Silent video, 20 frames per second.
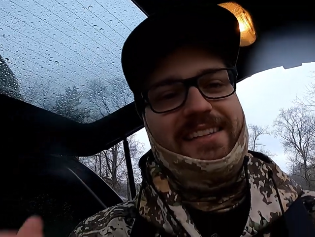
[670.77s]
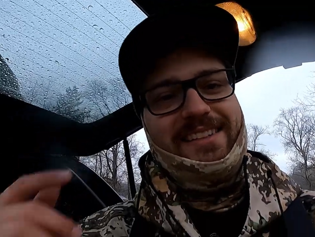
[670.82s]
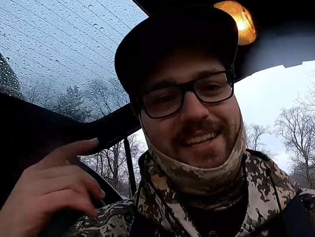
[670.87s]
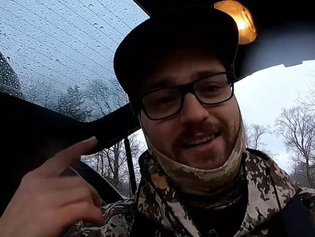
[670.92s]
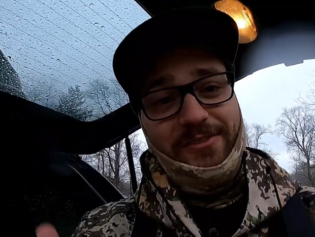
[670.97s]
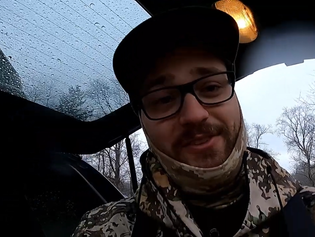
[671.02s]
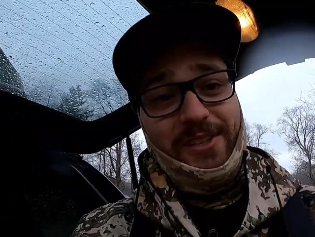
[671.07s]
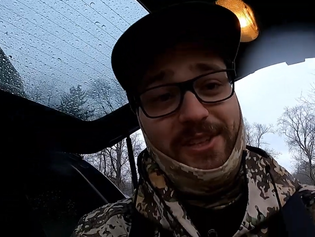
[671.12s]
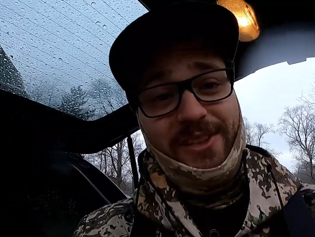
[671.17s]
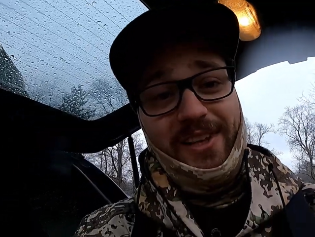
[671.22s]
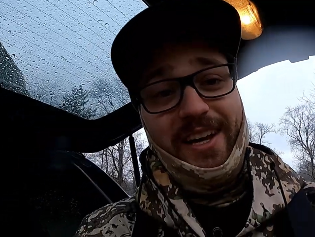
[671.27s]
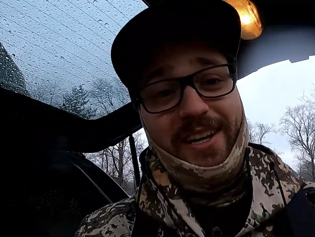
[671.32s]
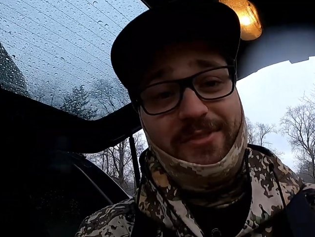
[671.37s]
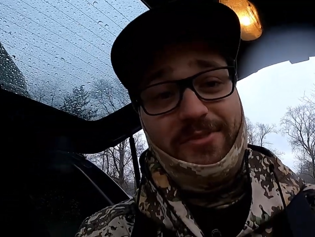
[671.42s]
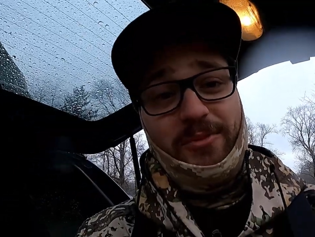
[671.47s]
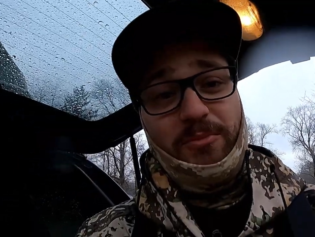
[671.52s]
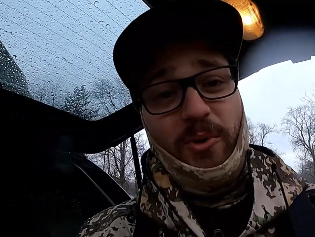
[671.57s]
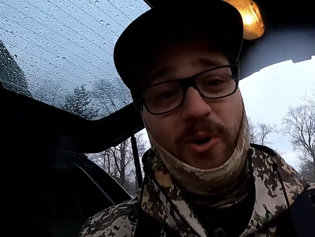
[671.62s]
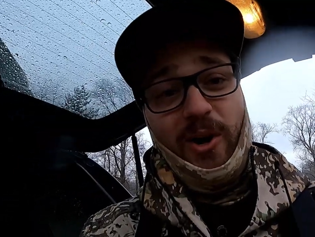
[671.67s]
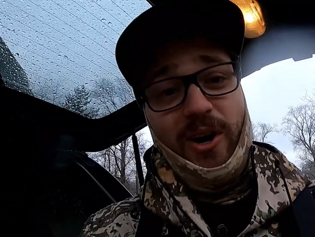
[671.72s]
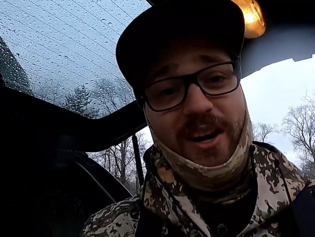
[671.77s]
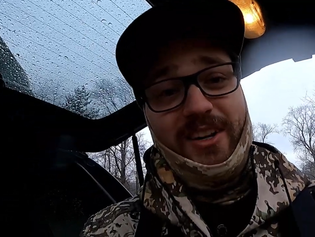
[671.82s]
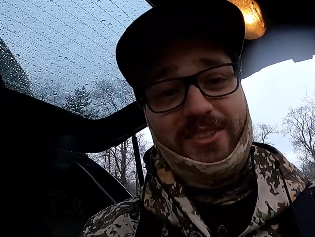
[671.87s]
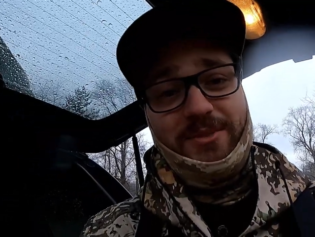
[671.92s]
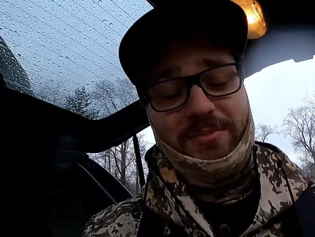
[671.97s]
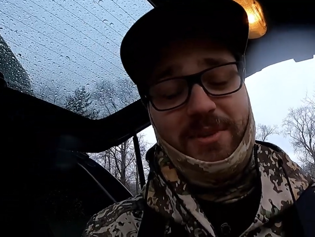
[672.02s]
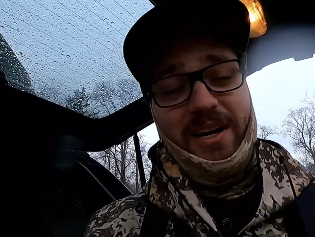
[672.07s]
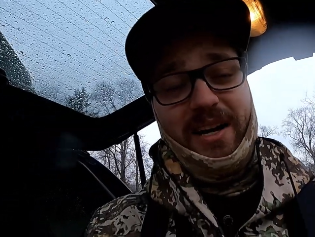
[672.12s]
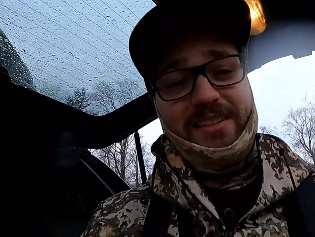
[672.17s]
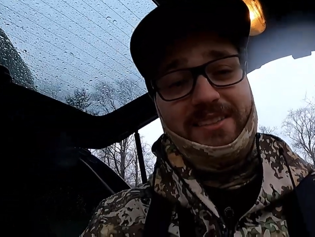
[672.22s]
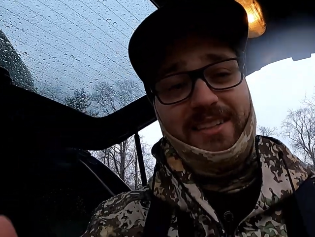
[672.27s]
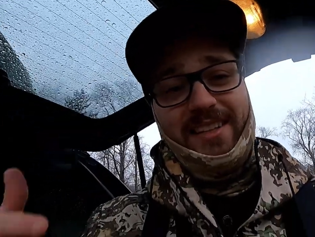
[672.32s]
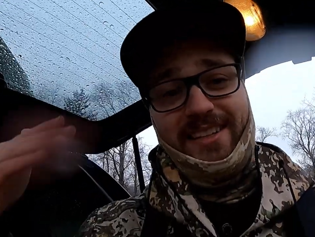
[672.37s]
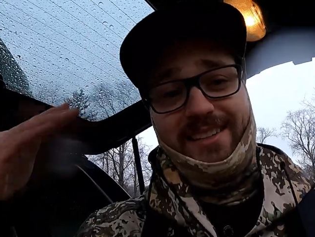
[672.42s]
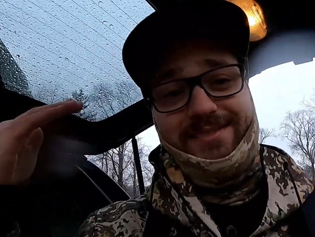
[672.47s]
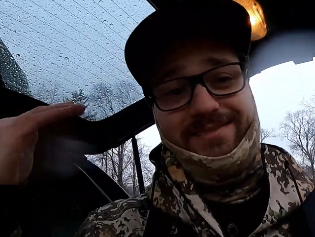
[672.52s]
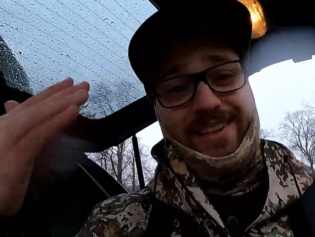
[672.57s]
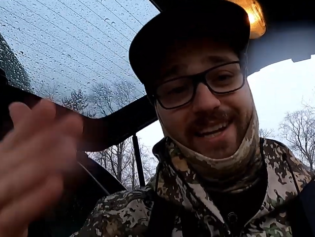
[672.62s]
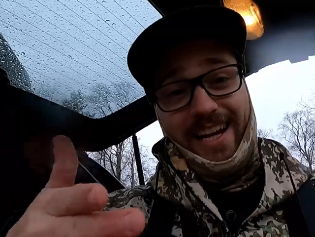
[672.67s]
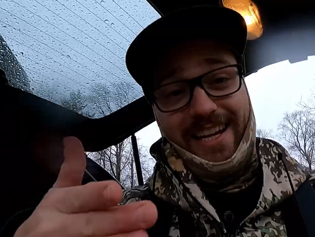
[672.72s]
Definitely like for more awesome
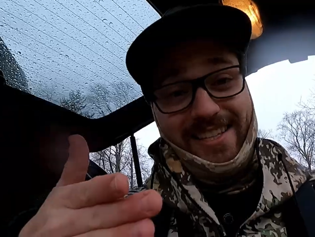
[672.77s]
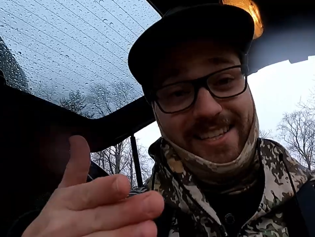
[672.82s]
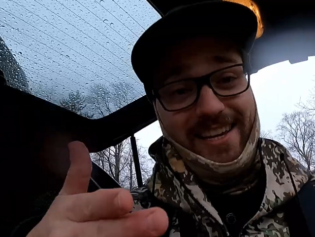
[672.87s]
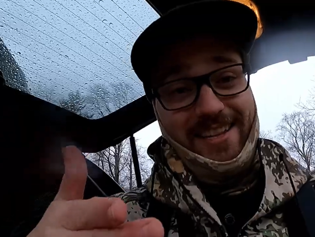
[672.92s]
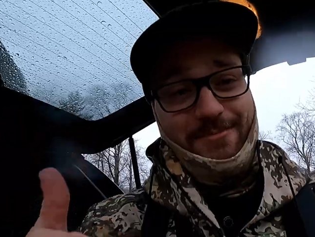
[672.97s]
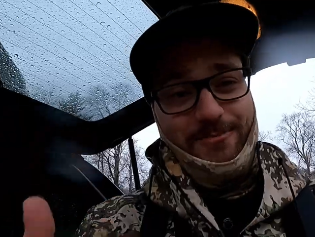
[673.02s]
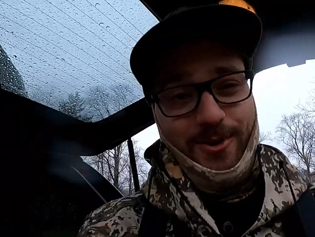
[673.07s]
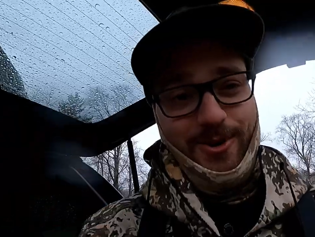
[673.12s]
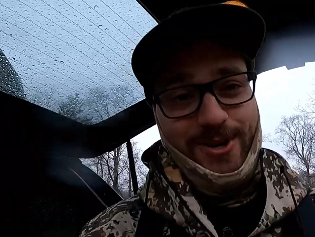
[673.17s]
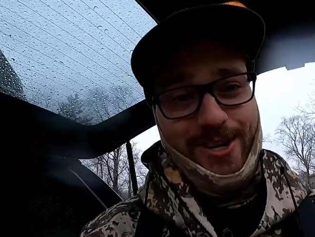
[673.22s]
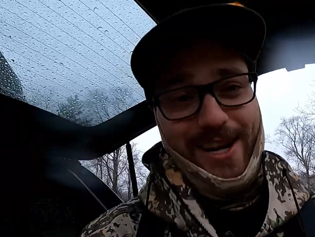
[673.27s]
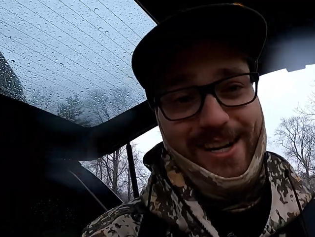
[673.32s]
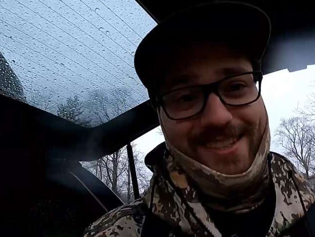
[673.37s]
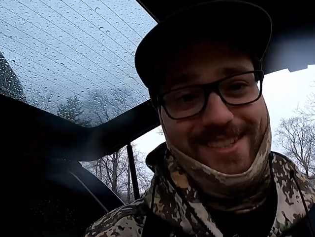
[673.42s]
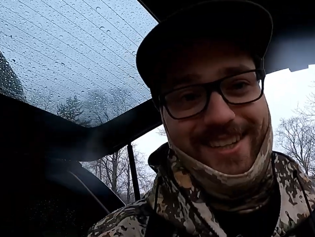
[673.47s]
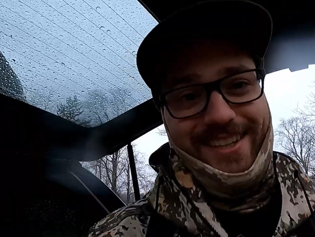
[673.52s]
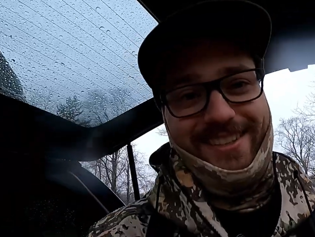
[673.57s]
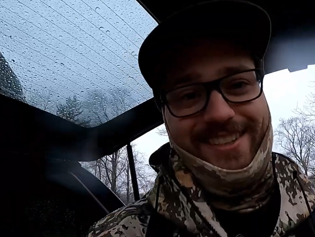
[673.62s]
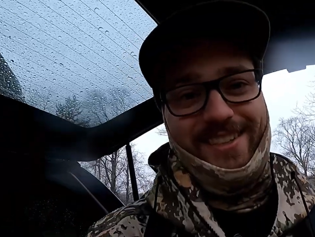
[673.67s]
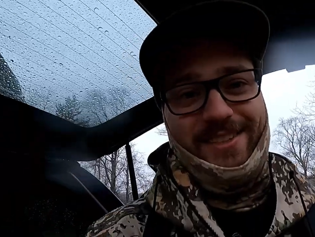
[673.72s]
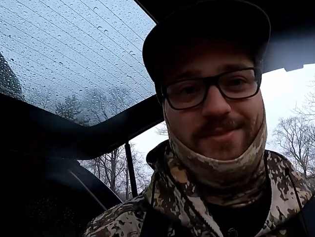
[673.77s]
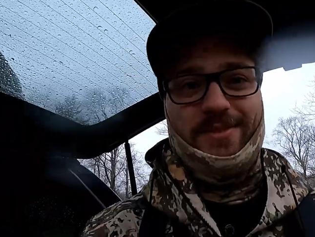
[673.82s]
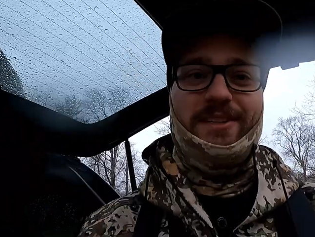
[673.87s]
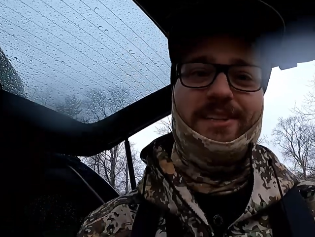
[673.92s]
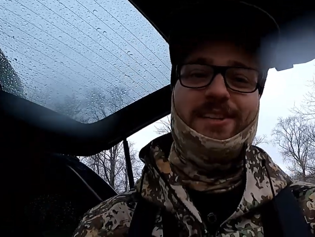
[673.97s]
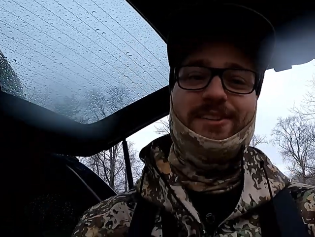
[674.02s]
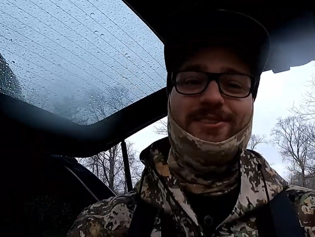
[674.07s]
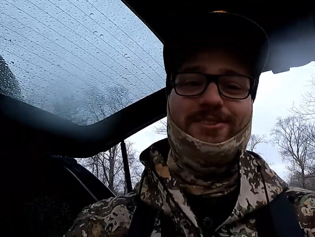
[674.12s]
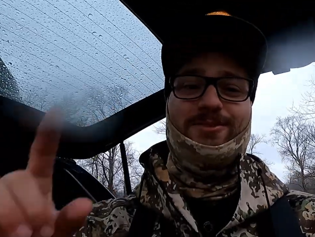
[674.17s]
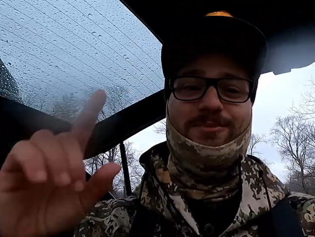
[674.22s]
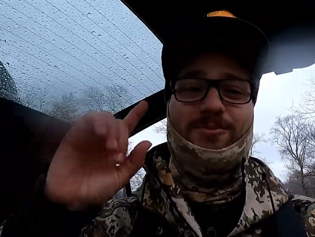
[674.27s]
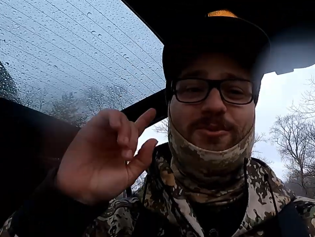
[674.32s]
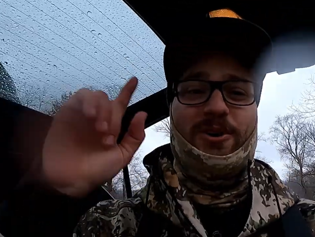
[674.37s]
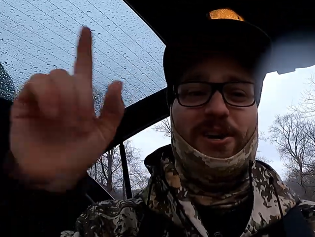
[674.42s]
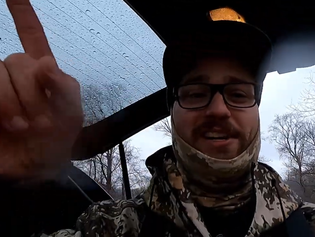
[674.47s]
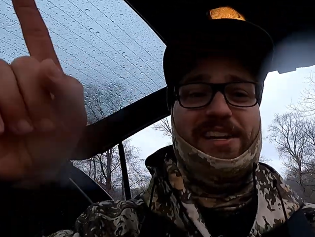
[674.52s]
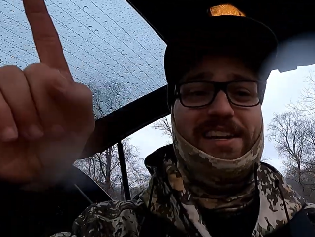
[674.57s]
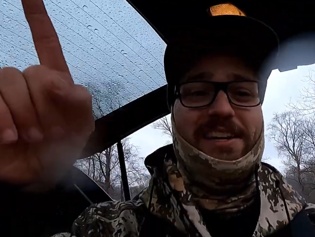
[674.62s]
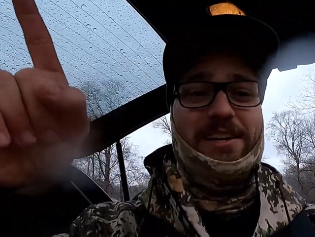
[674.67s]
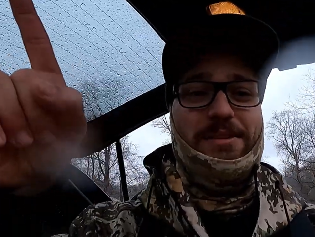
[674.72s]
content. Like I said, the more you guys like these videos, the more
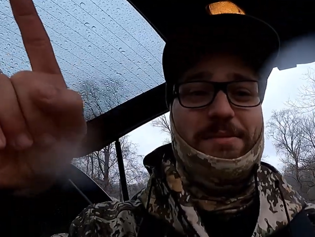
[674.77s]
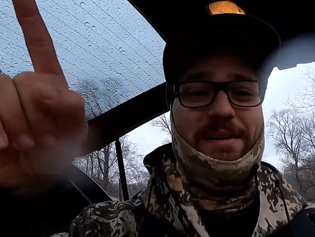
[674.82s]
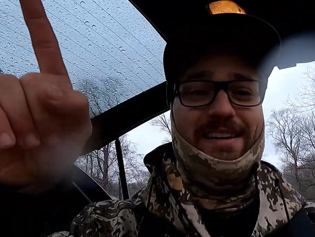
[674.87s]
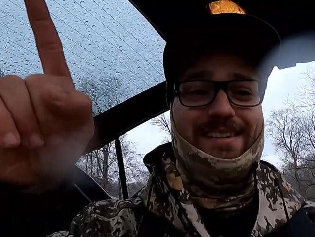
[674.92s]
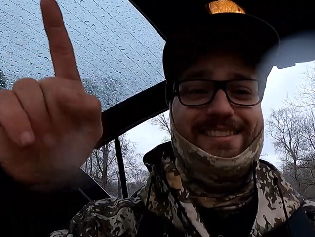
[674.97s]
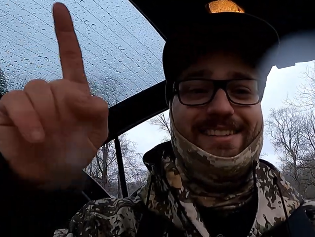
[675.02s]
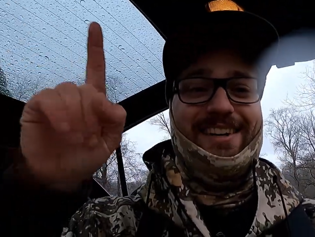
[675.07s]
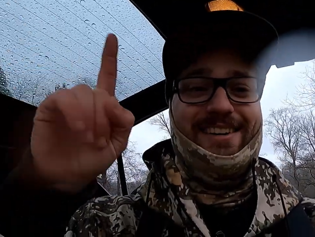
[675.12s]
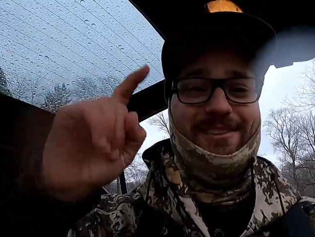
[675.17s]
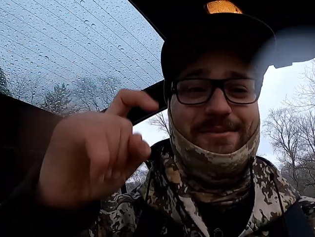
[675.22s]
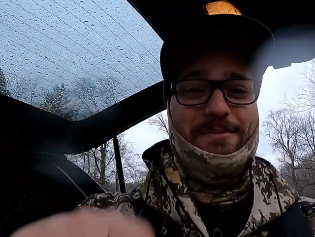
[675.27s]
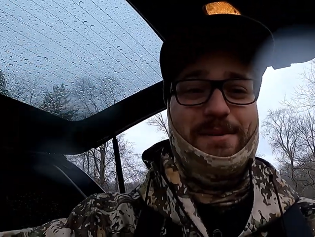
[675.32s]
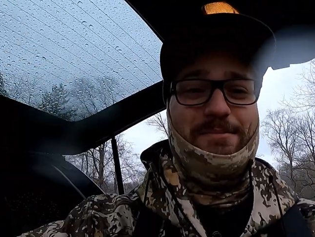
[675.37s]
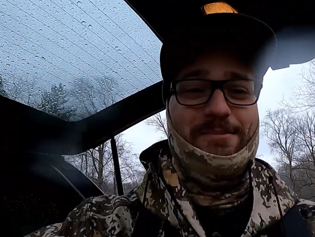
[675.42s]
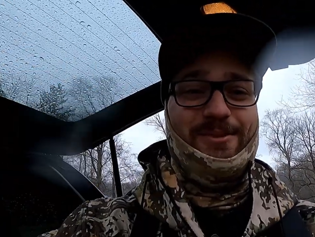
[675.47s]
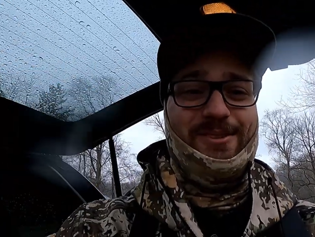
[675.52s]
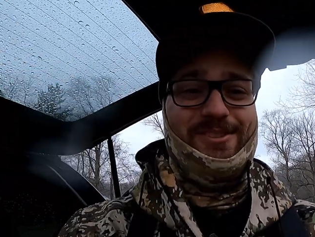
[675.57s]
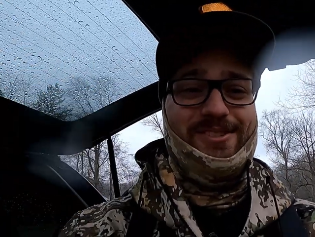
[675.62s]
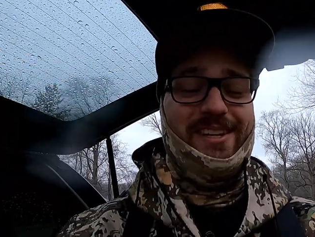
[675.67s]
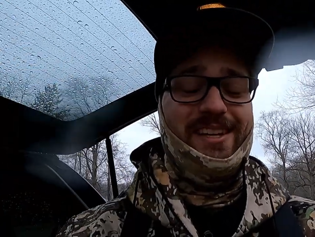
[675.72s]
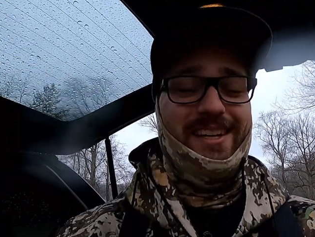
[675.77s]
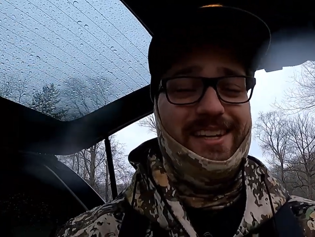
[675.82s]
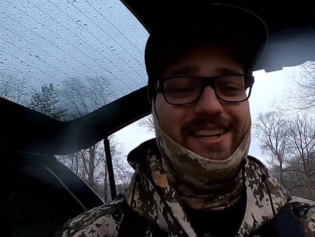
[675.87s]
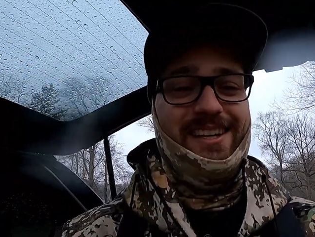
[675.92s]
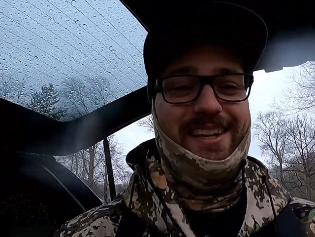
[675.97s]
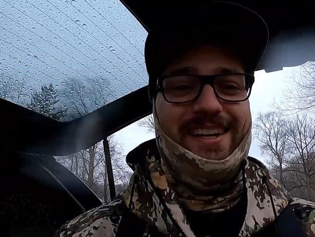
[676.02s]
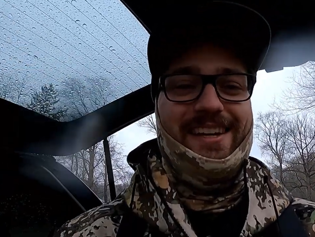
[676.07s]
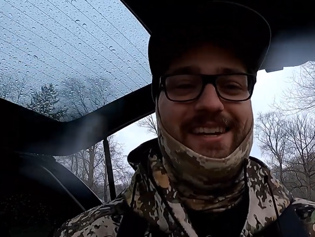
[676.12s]
I can get them out to other people to see.